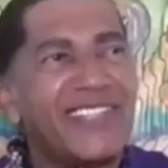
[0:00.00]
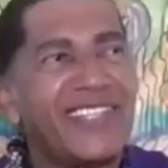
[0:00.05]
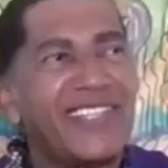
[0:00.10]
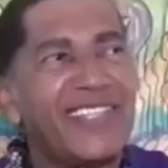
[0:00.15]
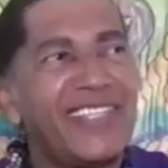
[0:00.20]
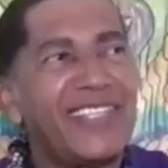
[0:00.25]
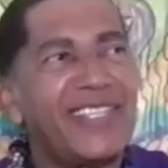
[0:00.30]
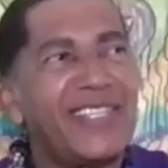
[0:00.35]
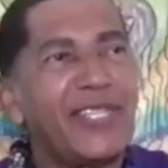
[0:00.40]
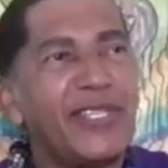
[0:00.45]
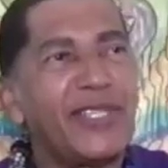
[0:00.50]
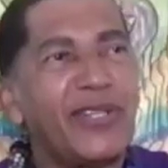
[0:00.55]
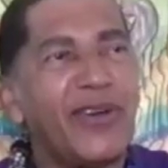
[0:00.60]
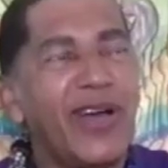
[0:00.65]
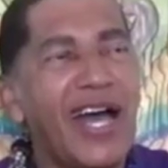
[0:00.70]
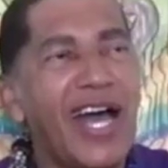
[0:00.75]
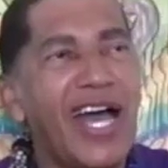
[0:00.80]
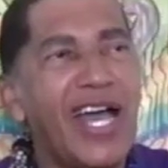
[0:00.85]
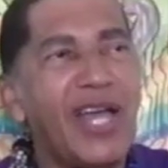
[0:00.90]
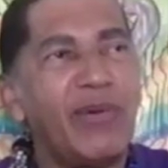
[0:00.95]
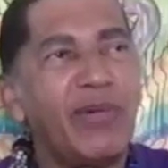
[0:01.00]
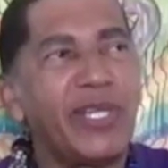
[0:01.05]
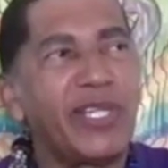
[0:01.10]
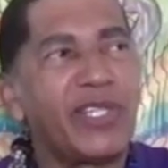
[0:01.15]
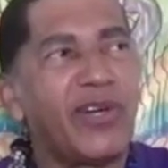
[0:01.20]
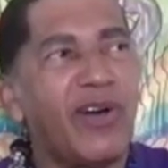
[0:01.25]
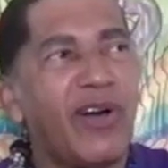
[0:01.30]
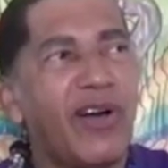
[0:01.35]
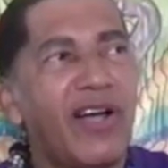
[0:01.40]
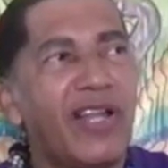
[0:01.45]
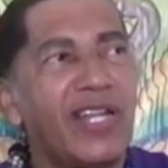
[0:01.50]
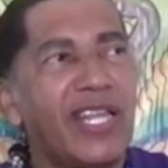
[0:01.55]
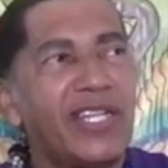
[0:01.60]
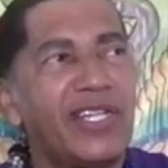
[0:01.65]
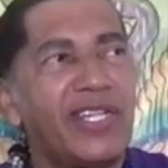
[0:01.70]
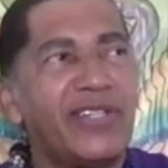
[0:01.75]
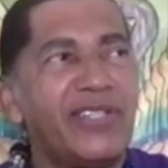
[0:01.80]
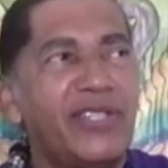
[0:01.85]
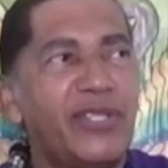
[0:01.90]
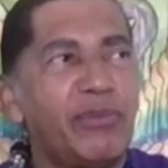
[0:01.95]
you know, I recall, I
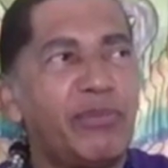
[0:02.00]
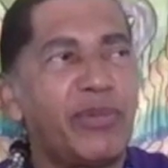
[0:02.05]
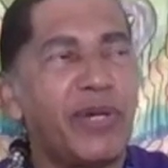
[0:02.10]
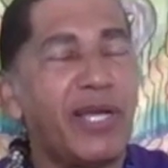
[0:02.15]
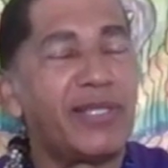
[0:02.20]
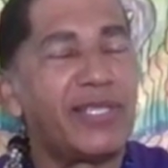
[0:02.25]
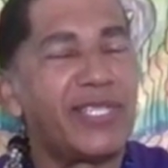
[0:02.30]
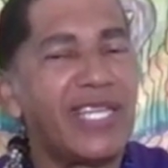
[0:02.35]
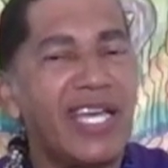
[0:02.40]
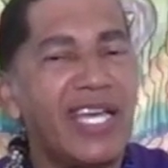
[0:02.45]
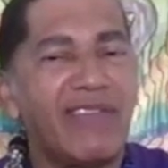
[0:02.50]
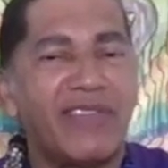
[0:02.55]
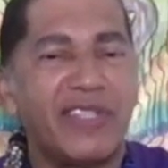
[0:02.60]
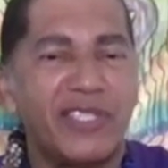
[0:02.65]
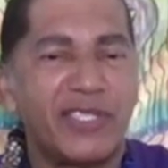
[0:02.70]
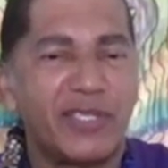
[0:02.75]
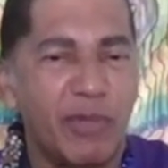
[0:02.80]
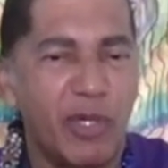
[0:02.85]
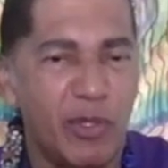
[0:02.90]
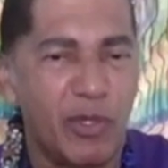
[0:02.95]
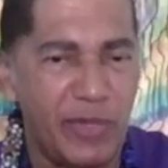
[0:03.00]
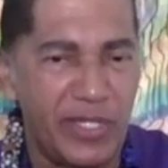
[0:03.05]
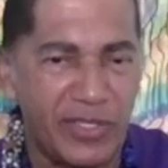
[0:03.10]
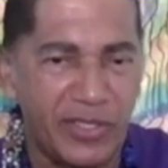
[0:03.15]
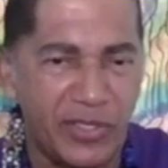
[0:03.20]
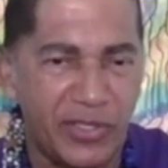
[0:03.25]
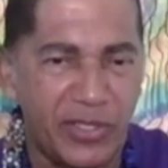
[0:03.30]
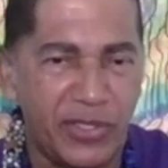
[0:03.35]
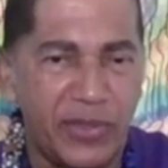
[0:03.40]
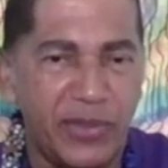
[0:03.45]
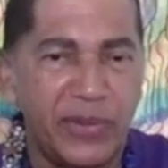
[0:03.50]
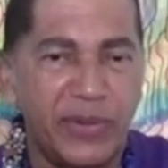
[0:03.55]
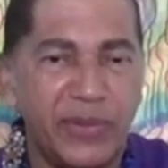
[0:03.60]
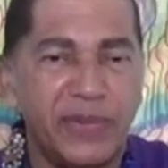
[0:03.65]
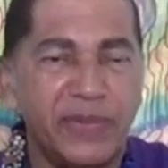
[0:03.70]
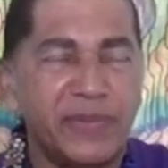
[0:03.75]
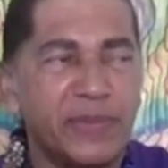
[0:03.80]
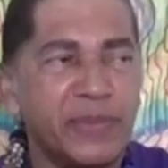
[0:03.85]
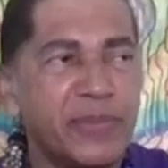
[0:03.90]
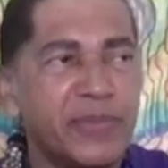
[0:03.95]
don't know, you probably have these moments
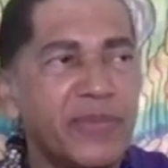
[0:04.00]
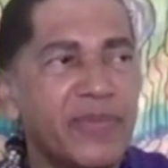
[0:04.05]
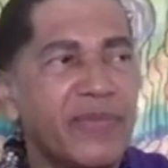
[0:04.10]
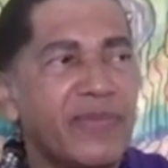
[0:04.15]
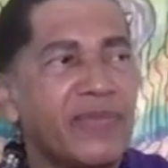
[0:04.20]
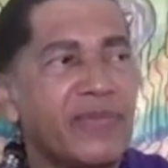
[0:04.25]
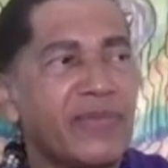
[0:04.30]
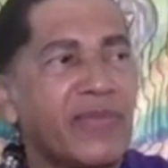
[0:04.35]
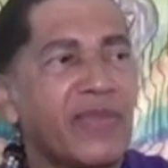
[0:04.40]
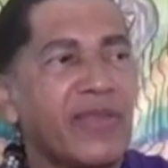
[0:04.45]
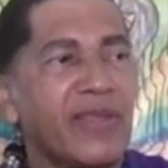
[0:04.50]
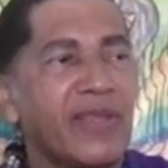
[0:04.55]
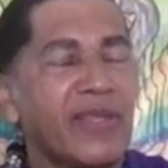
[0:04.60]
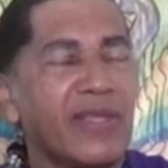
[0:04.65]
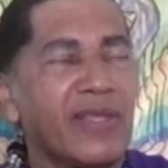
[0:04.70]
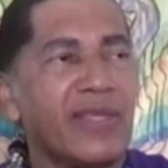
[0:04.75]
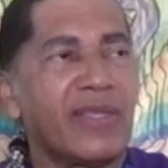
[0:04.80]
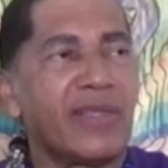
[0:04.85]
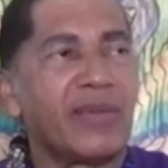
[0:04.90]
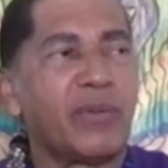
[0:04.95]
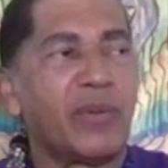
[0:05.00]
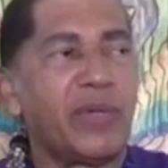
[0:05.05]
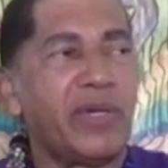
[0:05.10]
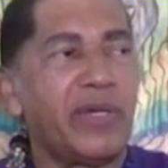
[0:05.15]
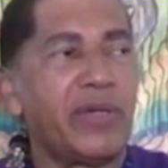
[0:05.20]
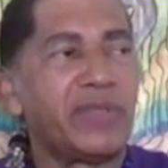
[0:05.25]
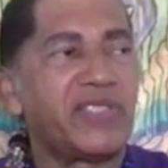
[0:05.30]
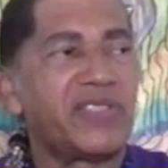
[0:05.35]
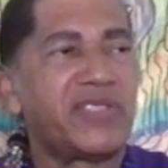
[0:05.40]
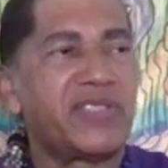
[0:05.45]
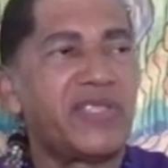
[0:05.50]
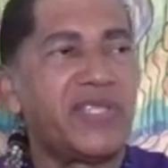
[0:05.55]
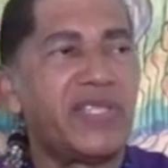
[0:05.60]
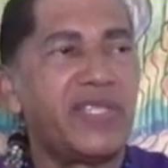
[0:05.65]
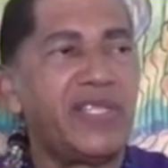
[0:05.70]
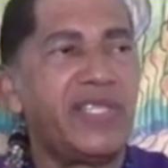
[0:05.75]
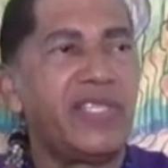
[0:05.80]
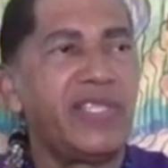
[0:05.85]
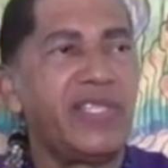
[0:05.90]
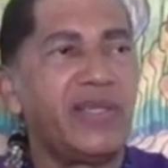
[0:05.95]
too, where
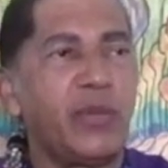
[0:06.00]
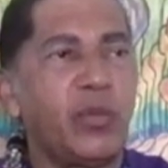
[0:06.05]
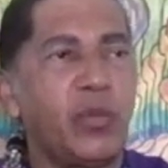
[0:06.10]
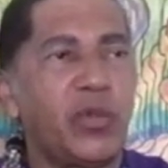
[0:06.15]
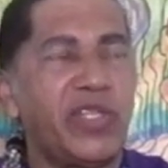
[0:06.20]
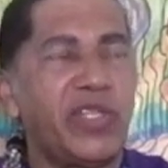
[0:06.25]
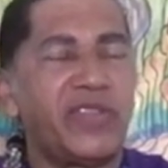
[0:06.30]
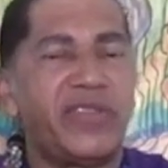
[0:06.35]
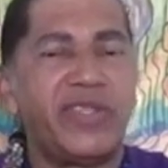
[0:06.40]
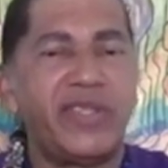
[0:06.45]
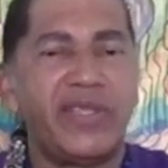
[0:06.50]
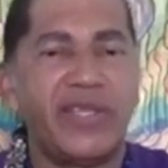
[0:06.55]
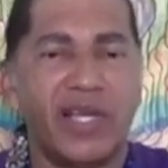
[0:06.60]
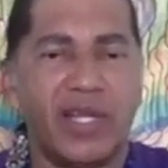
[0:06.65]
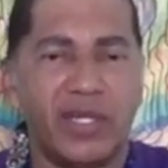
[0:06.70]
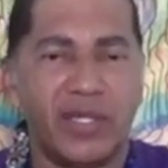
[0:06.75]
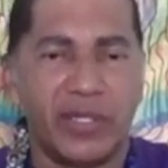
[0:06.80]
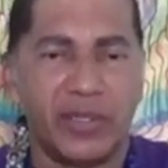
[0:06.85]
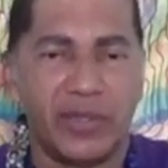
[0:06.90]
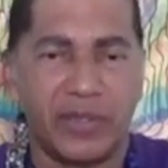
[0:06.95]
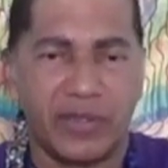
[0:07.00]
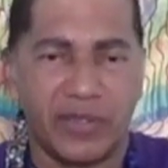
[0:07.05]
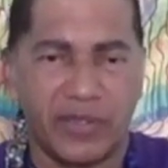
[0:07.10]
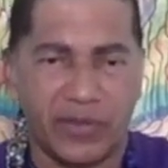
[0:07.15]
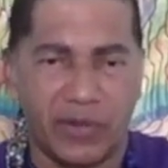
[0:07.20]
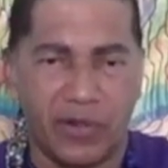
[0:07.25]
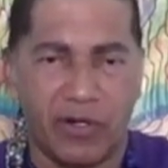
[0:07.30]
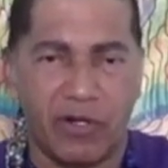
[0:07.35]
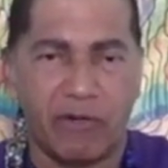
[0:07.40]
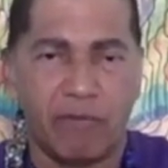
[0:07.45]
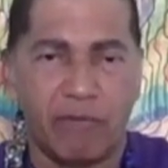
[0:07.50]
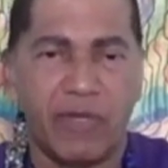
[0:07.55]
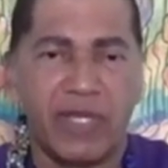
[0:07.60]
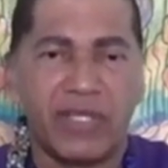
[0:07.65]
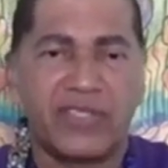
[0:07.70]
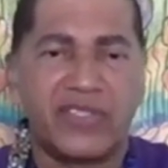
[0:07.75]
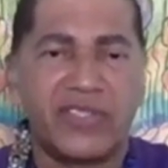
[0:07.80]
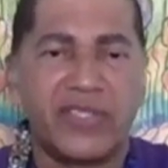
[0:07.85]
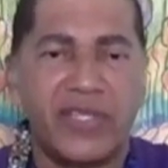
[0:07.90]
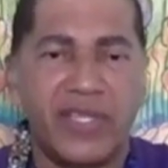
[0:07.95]
sitting with the elders or
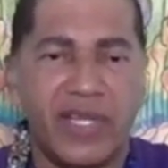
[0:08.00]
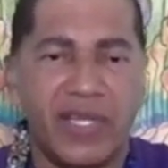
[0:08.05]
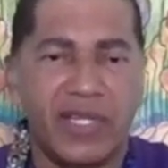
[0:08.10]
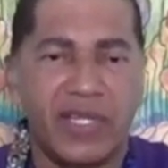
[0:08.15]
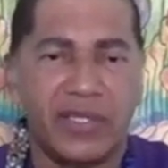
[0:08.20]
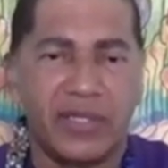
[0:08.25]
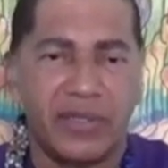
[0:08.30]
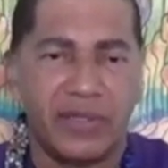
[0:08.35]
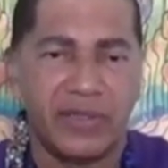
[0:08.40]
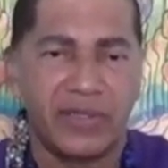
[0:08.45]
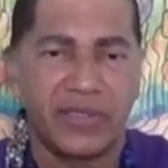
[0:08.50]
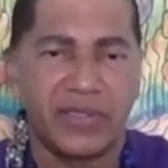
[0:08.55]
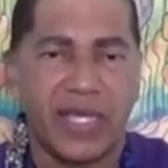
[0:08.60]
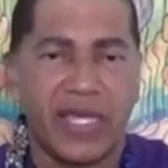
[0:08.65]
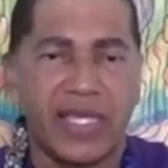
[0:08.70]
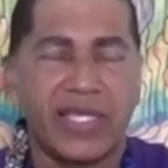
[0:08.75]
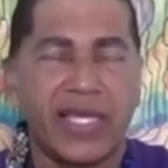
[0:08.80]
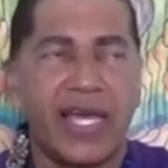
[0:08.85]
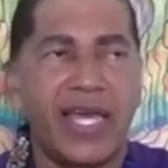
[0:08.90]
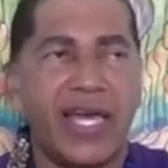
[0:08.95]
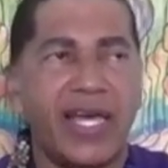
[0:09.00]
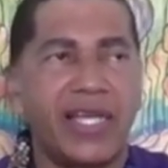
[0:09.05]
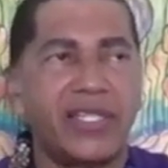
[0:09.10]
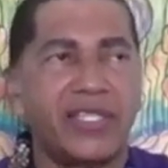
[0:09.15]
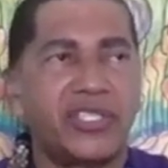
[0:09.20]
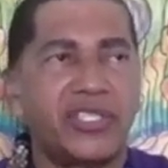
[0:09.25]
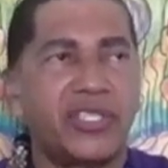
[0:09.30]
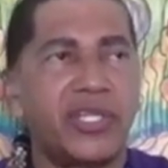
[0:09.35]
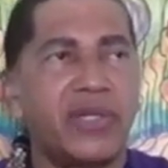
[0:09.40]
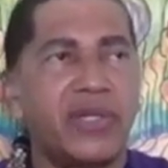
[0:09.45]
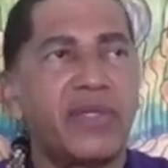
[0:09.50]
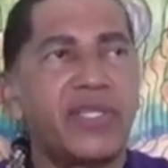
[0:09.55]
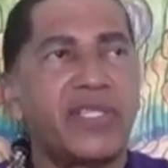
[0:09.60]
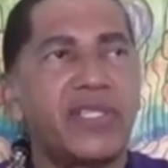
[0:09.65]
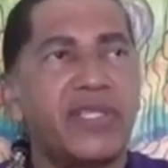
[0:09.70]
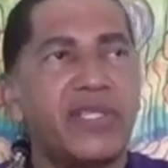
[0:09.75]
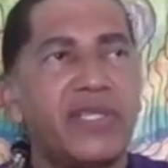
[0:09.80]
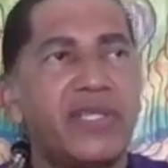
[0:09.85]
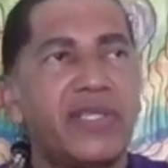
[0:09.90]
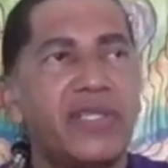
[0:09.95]
amongst the elders, like I had a
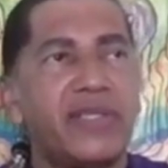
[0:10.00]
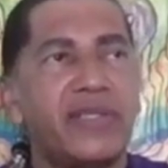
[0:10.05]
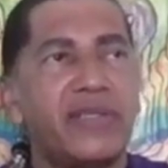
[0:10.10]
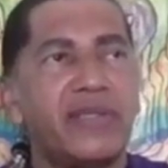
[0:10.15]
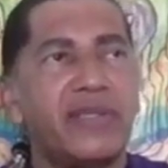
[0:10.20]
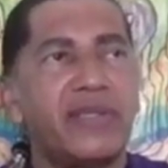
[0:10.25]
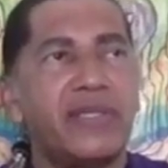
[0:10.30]
Cherokee